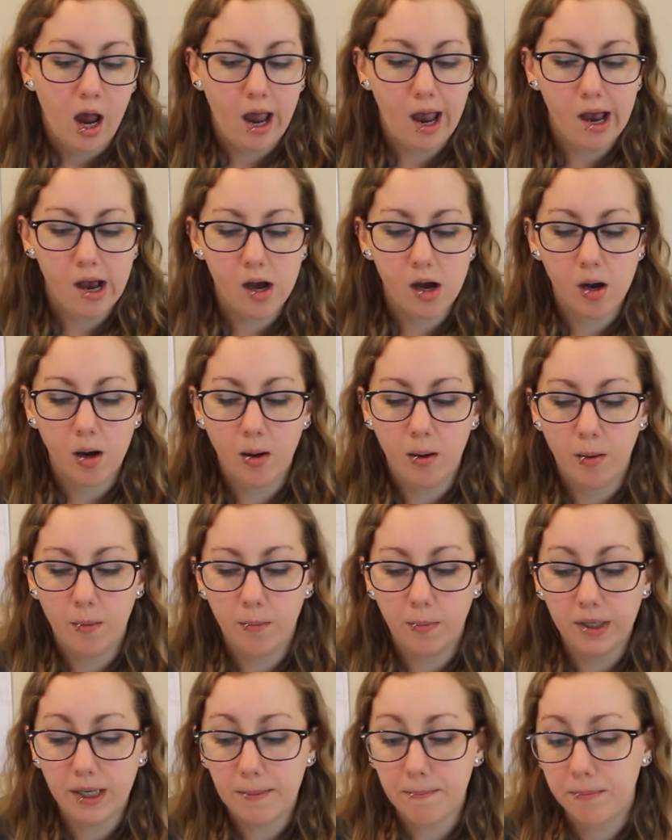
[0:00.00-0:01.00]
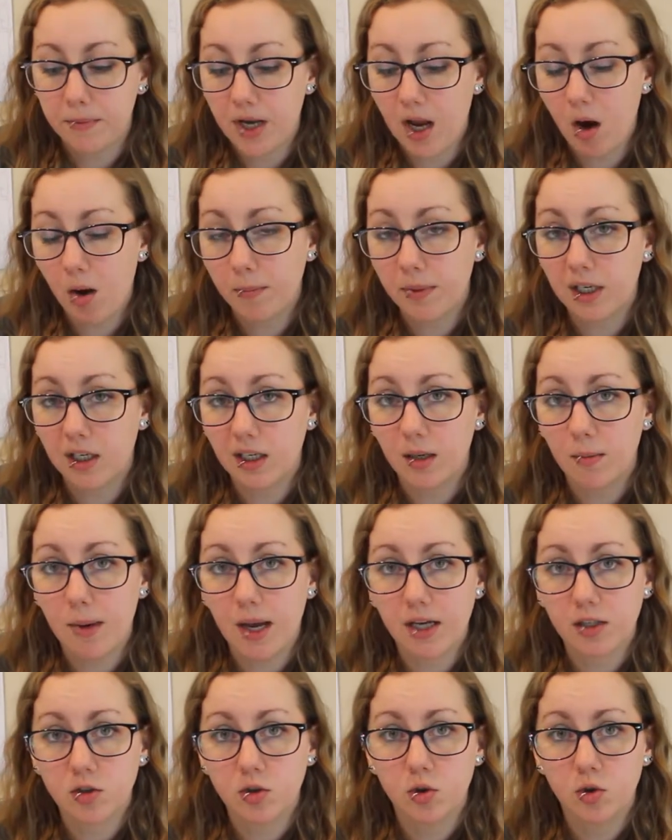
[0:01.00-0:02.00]
But yeah, now I'm gonna get
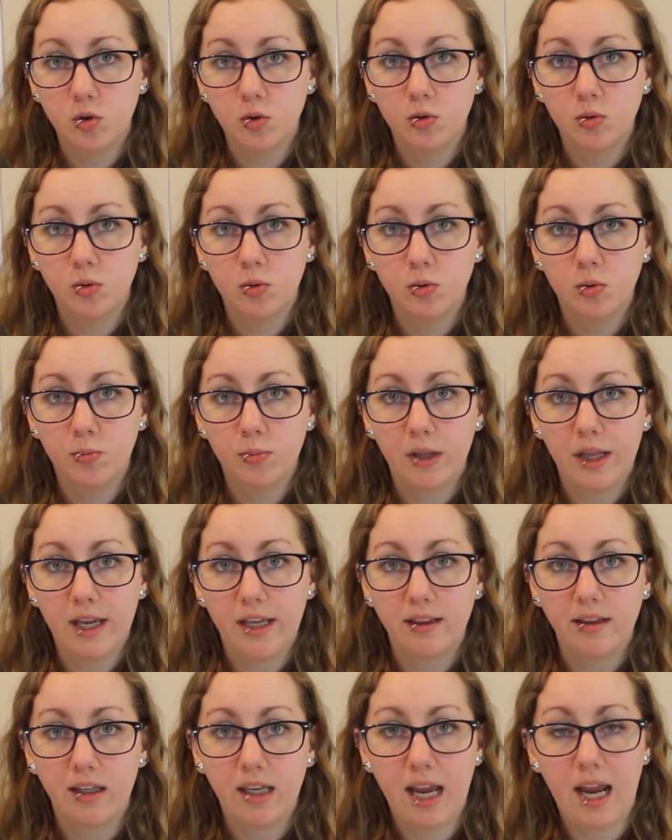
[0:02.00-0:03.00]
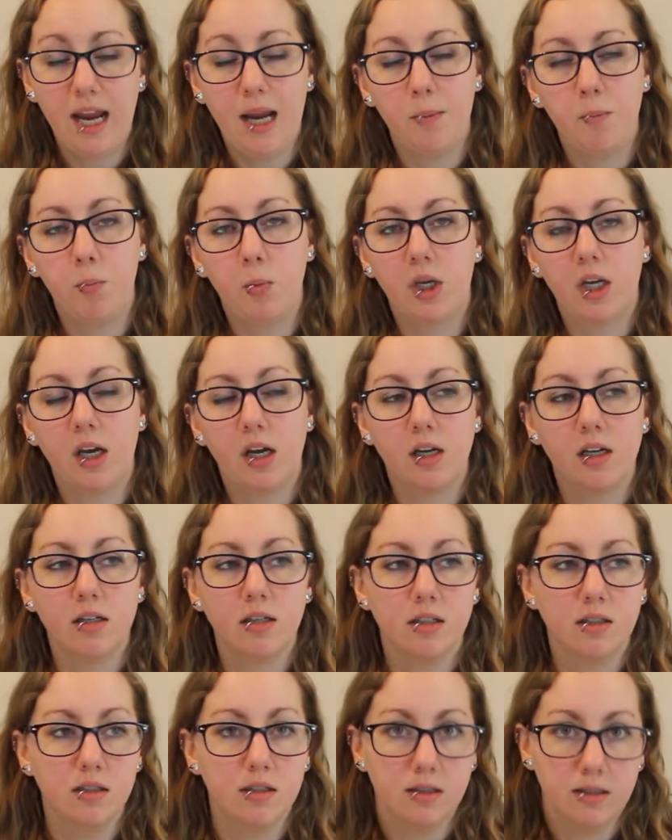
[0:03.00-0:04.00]
back to playing the game
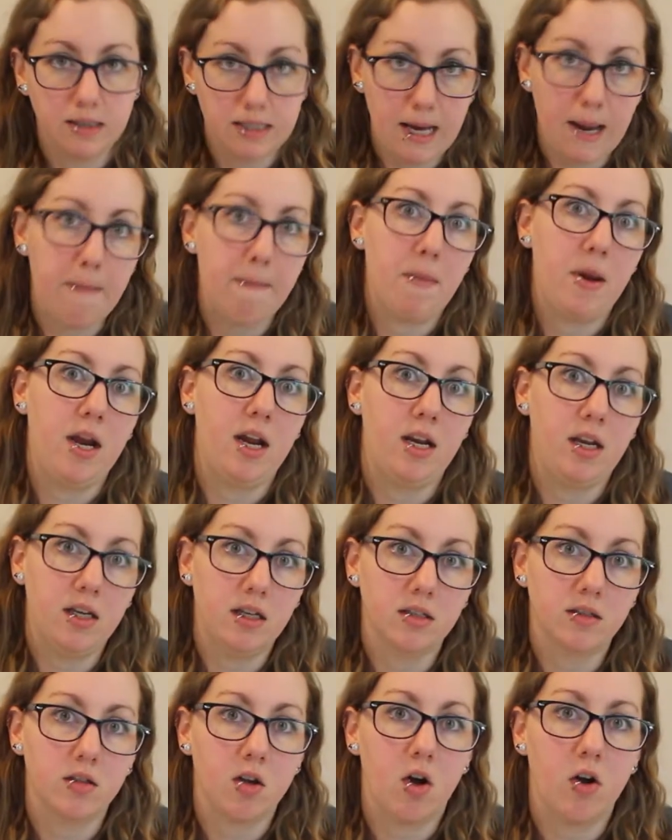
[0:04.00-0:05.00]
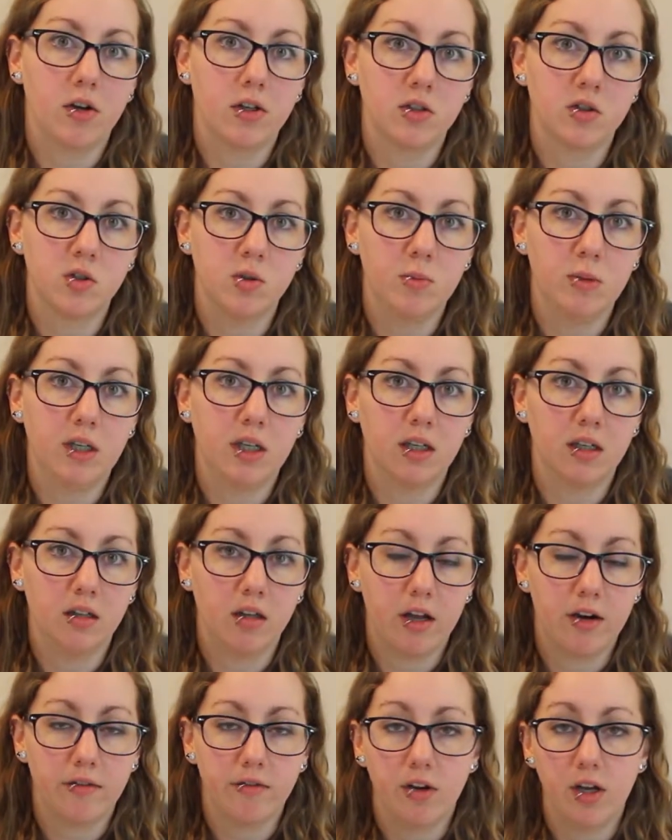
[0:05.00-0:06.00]
because yeah, it is all consuming and a
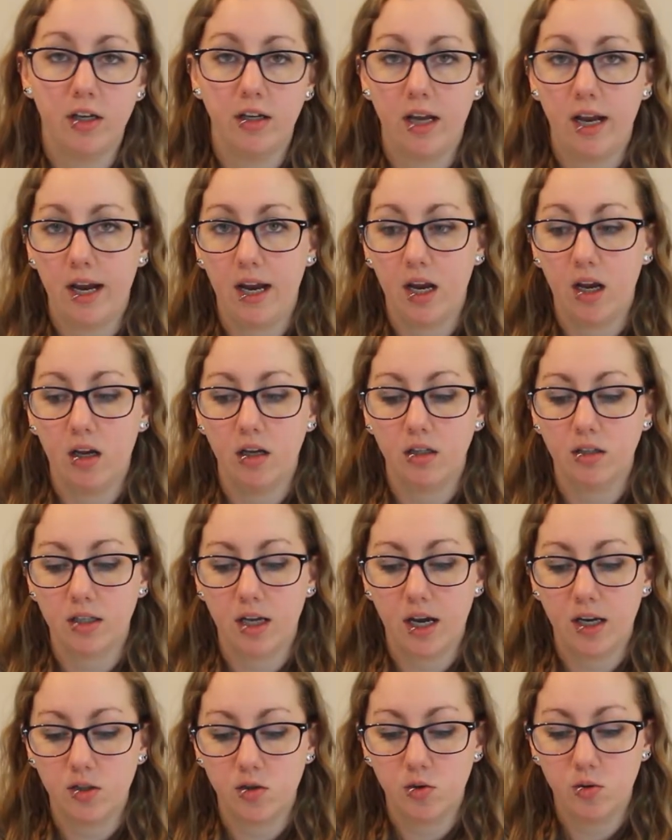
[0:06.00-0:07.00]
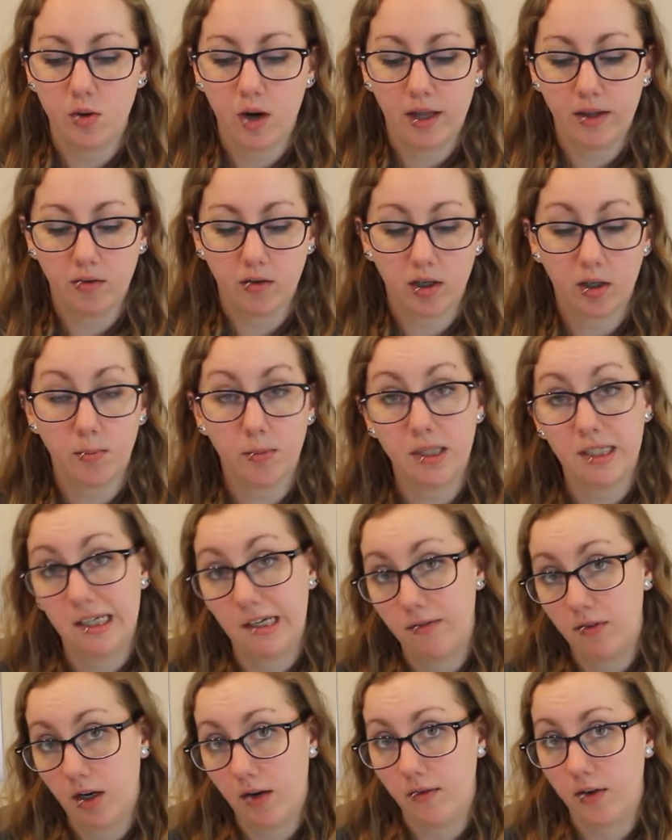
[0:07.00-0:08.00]
lot of fun. And I do highly recommend
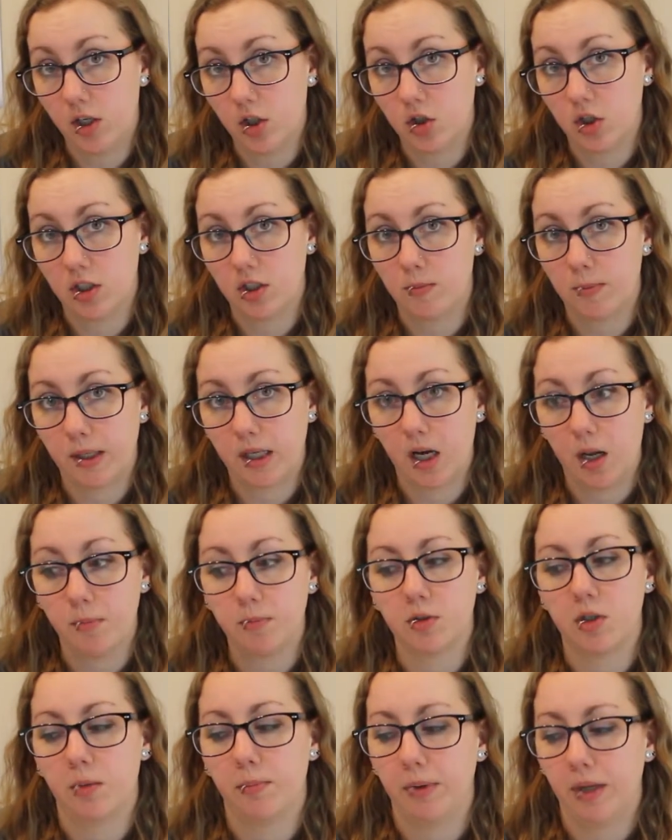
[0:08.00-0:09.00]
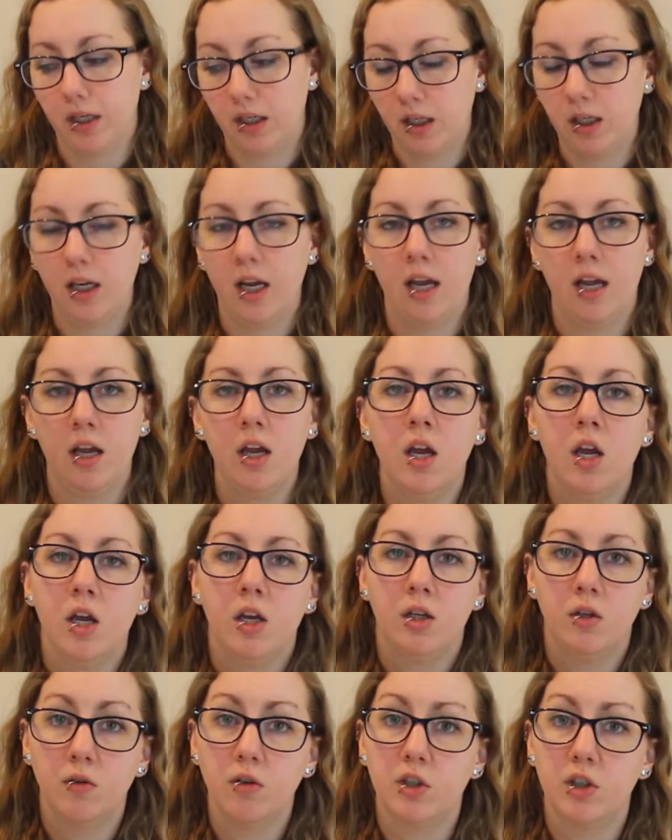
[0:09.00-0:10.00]
it. If you haven't had a chance to pick it up, start playing it yet,
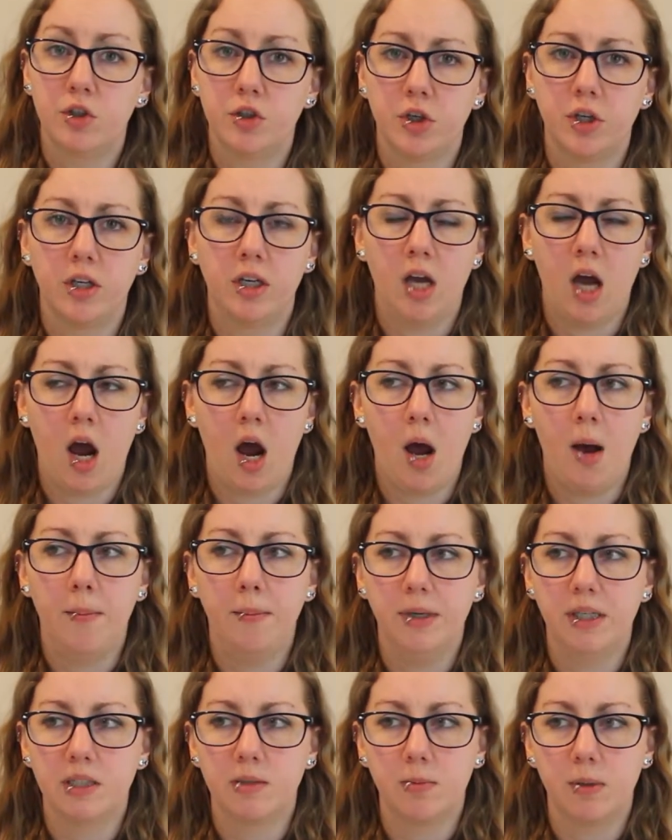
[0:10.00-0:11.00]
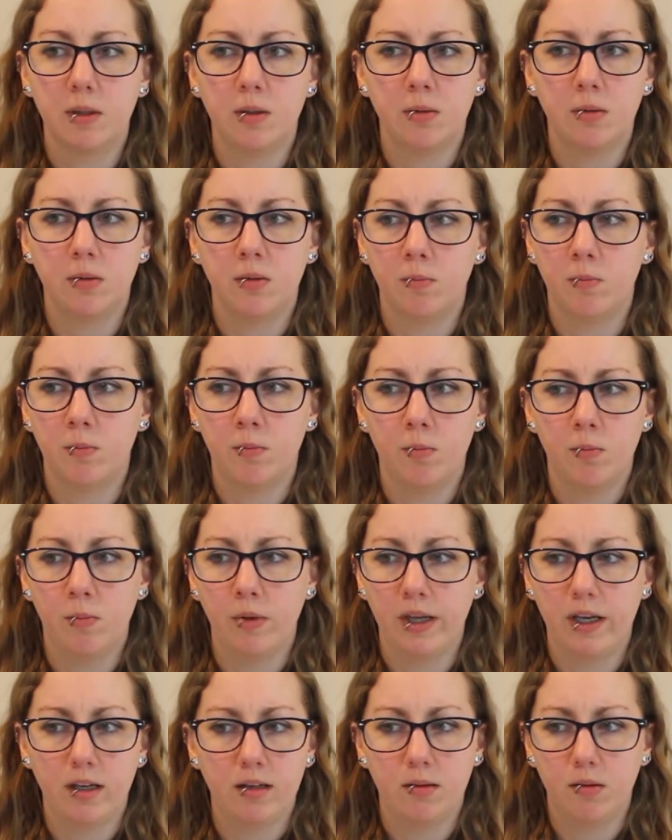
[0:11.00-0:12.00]
you really should. It's been
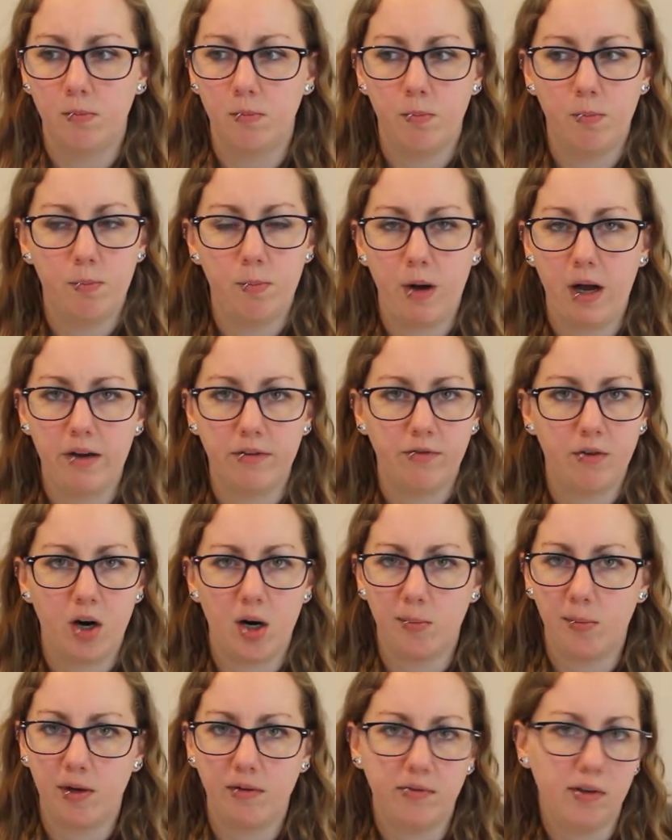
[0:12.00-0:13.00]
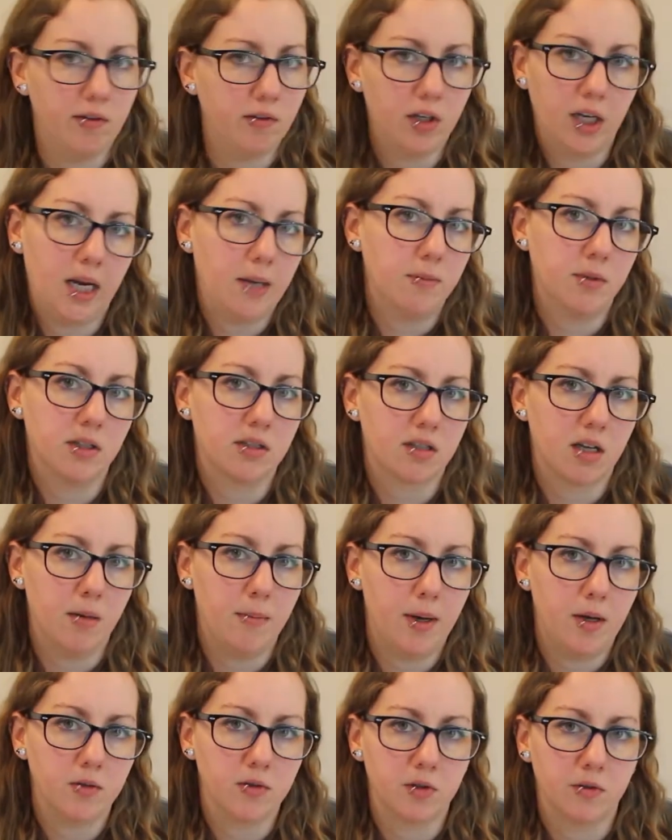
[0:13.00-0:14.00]
like by far my favorite game that's
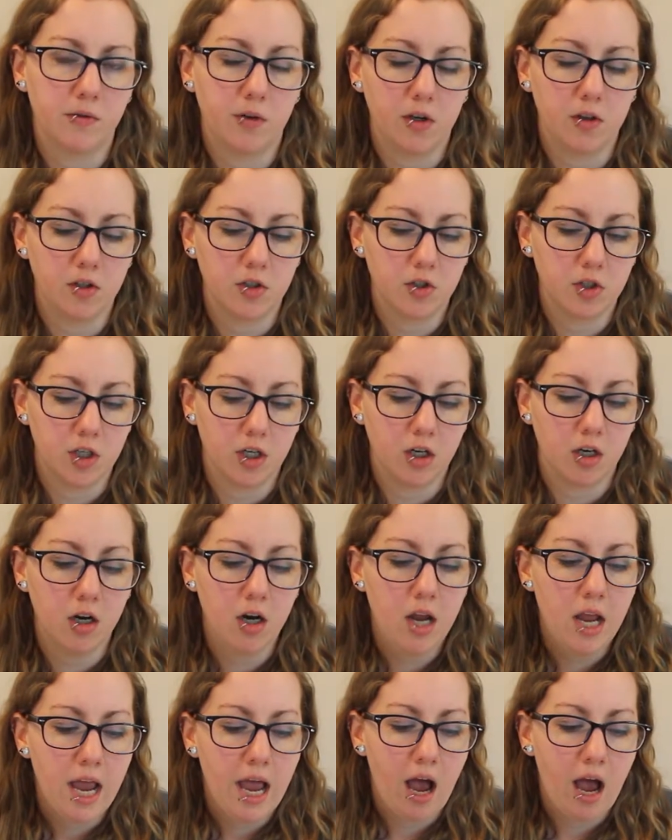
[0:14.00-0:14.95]
come out so far this year.